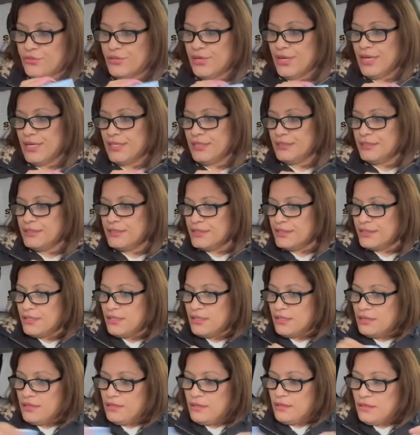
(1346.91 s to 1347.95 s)
guys.
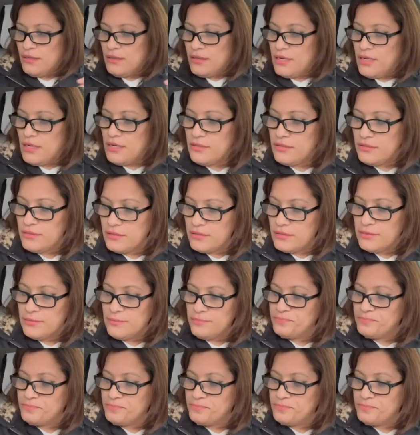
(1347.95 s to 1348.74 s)
Yes.